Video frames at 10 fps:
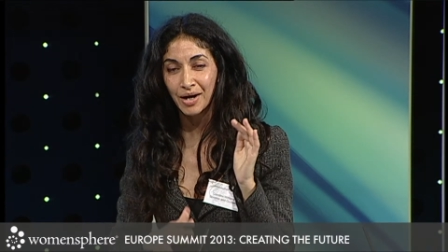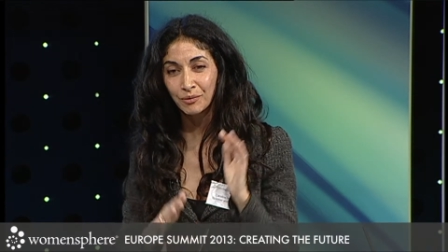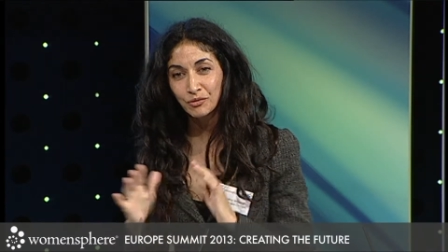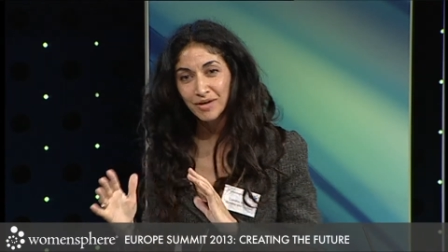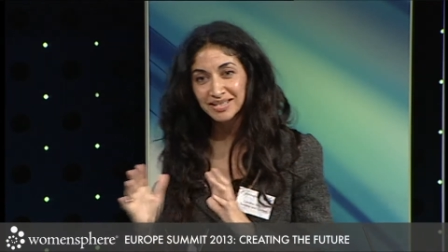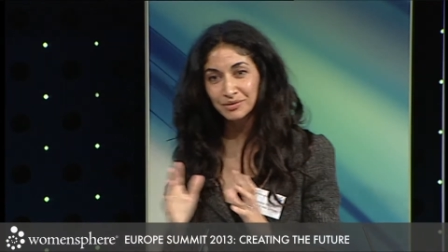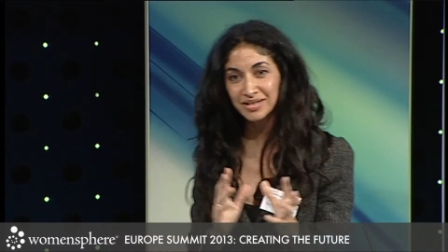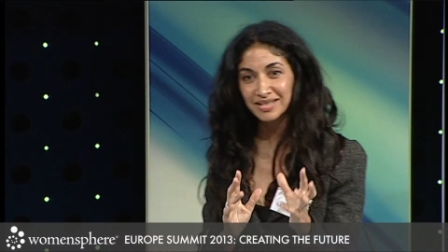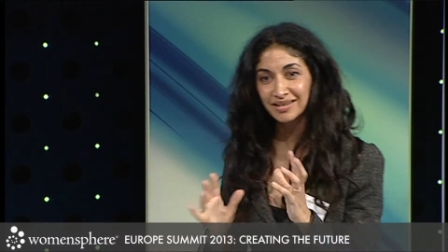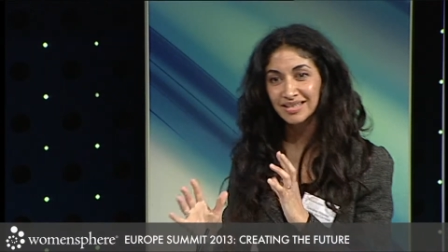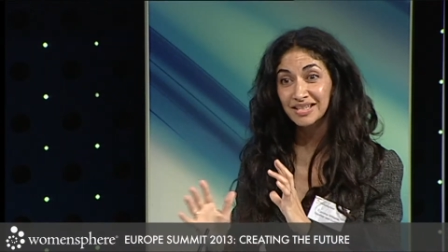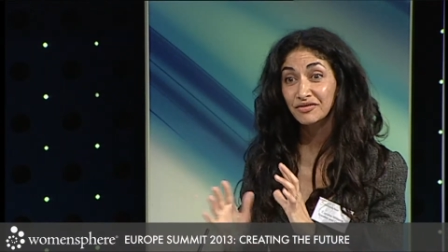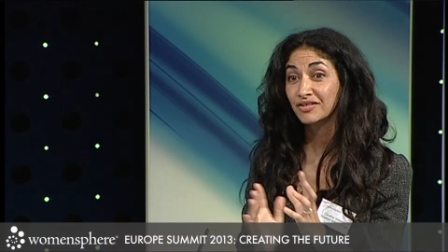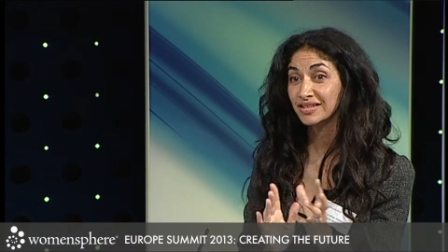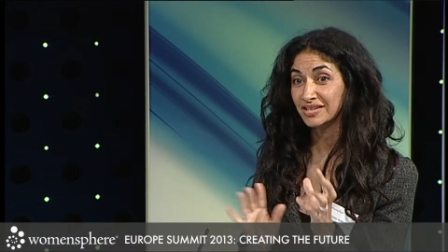And already we see the
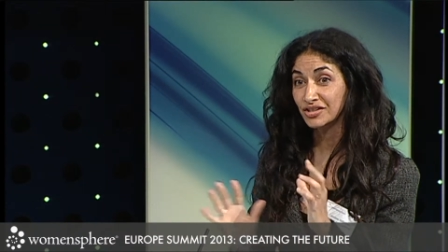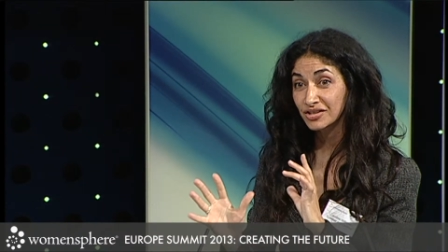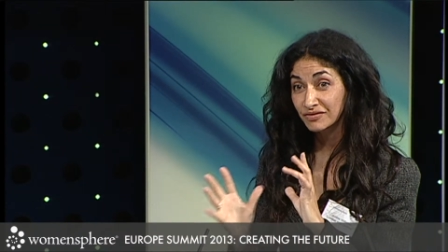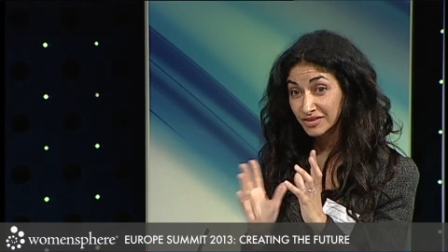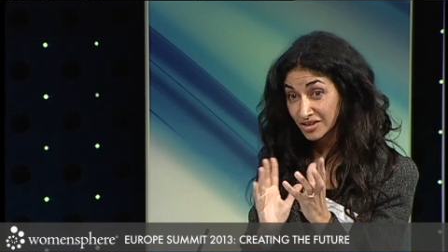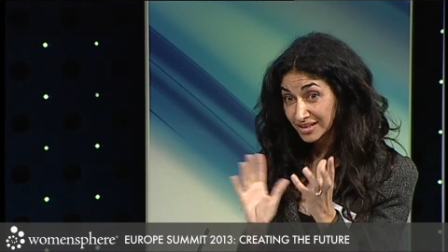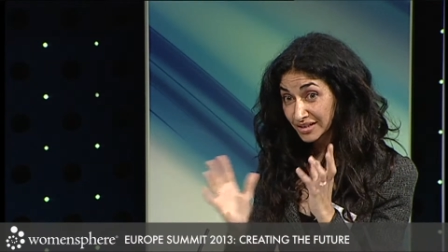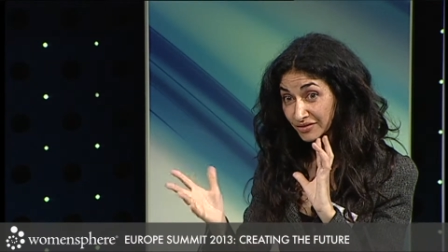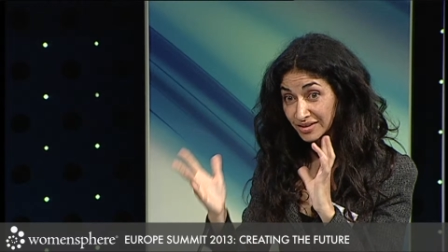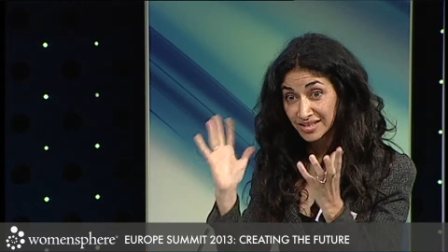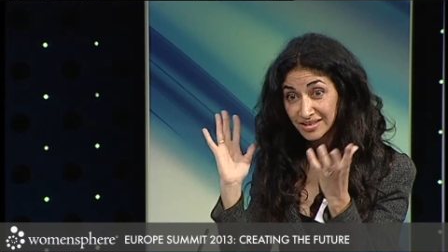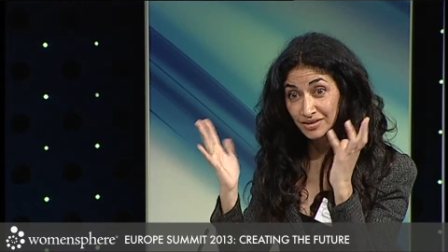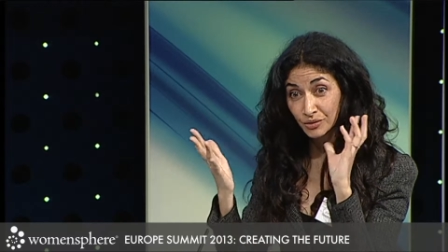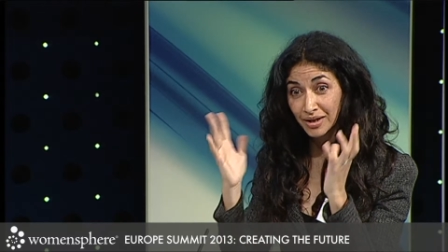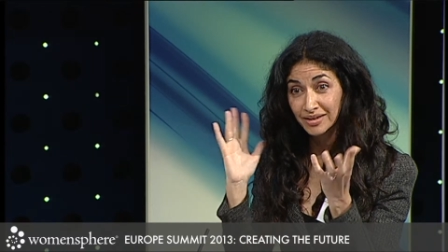differences, just differences
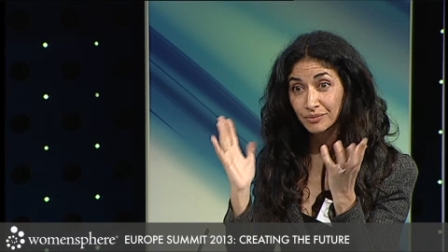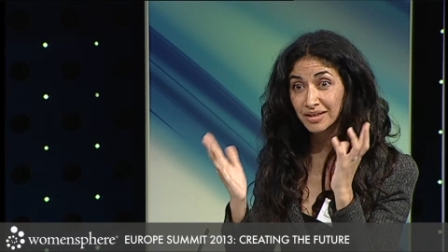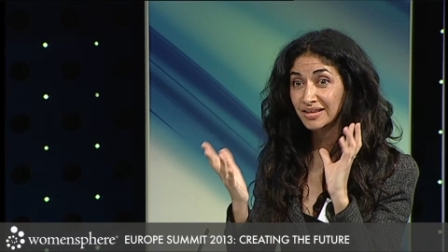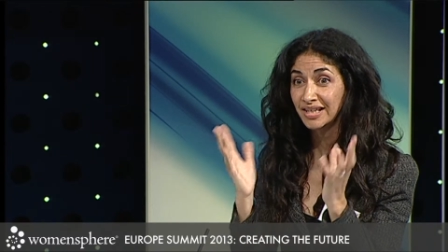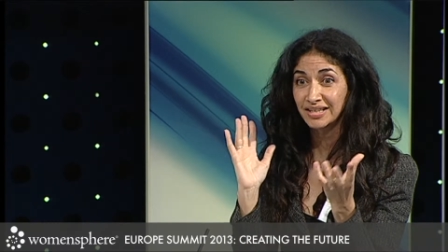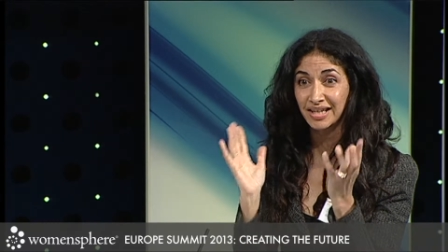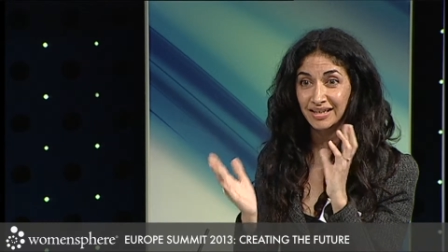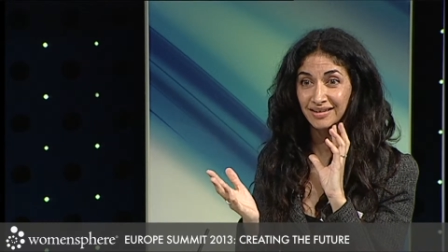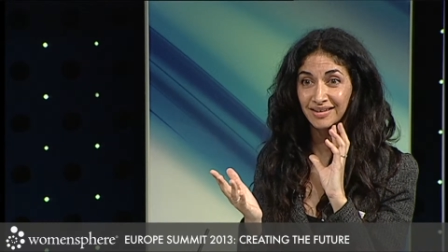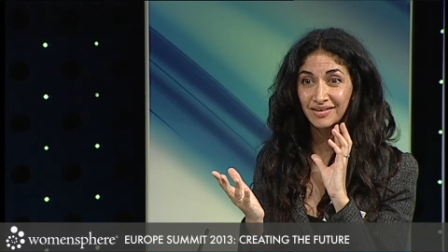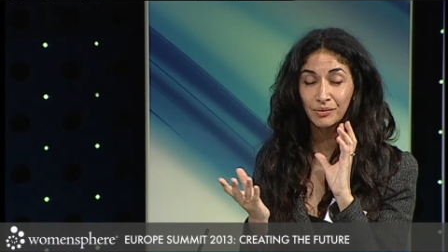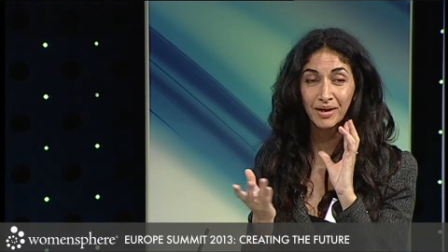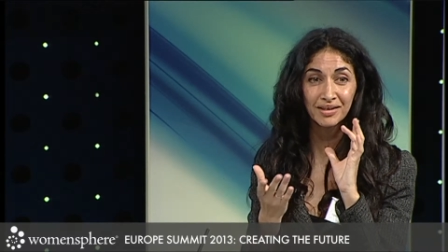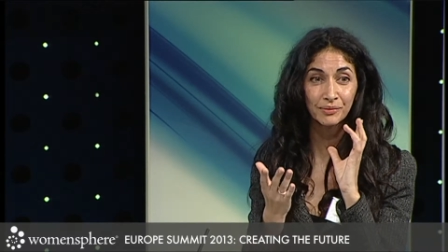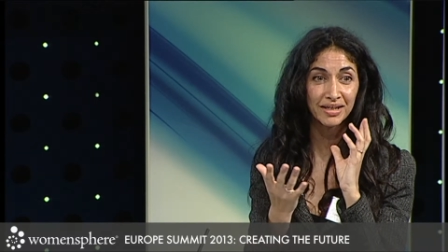in the way that we're thinking, in the
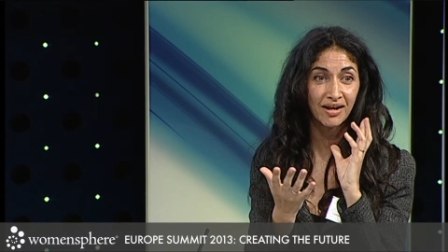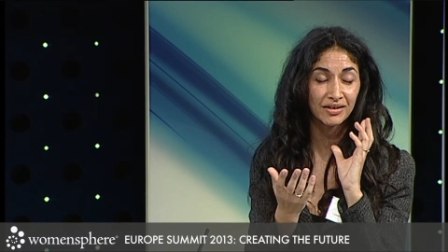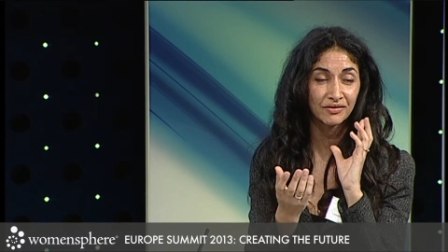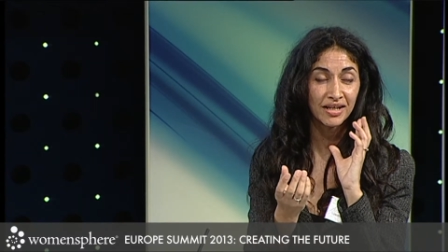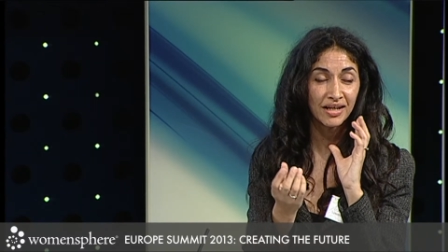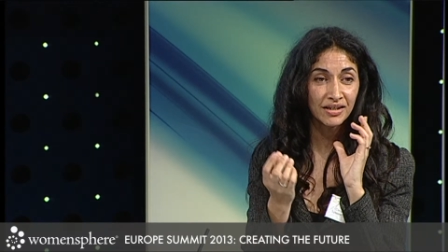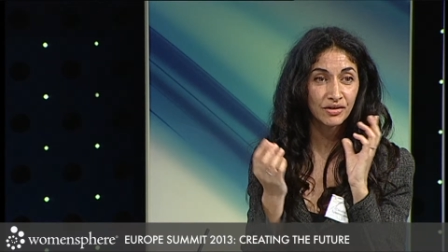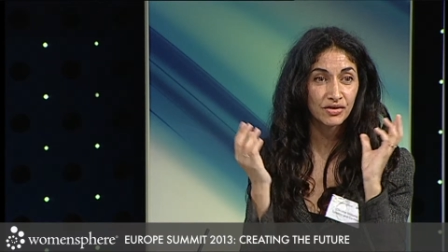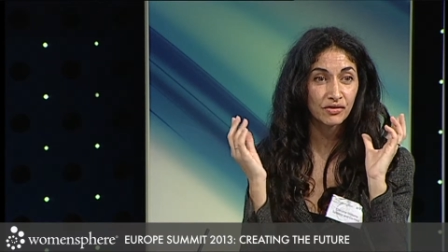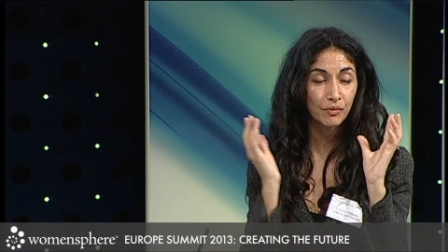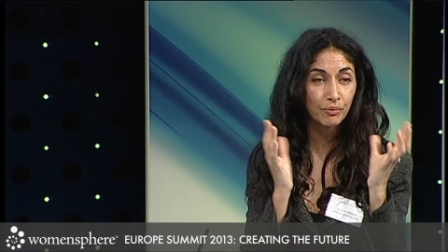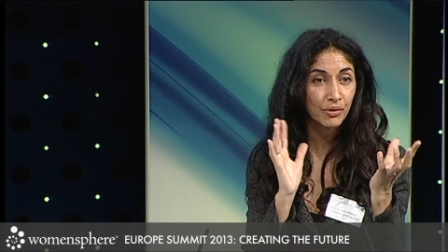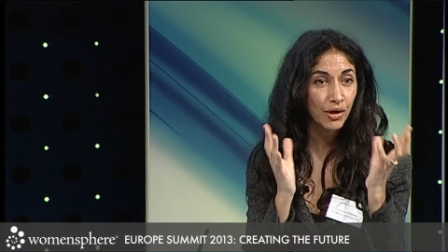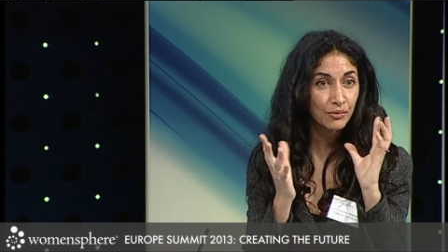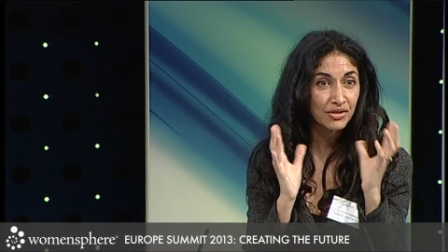way that we're kind of, you know, sort of
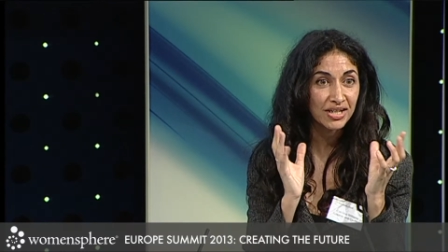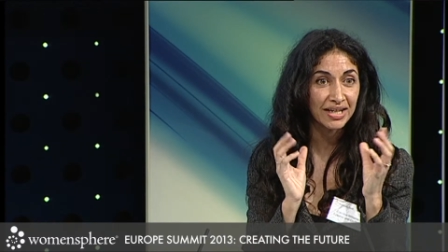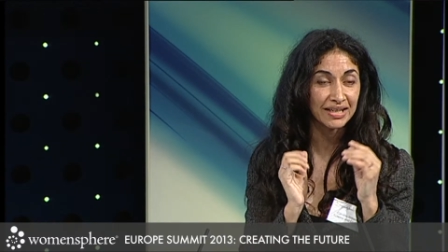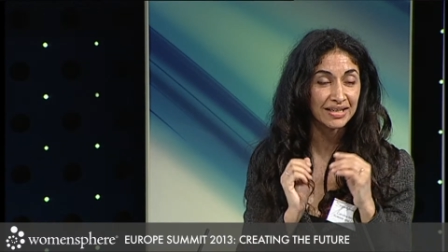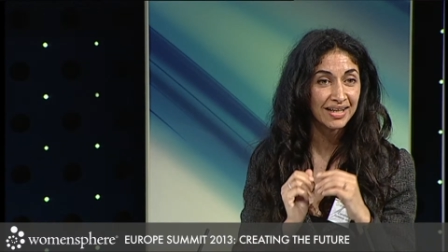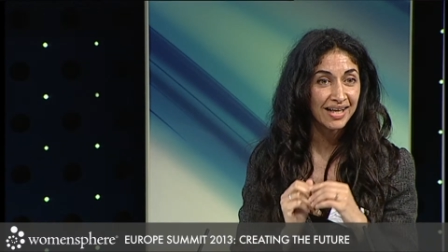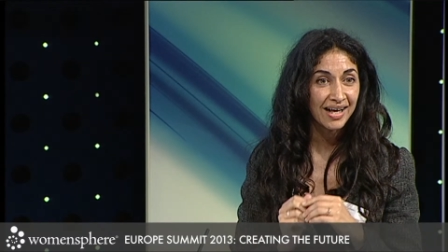approaching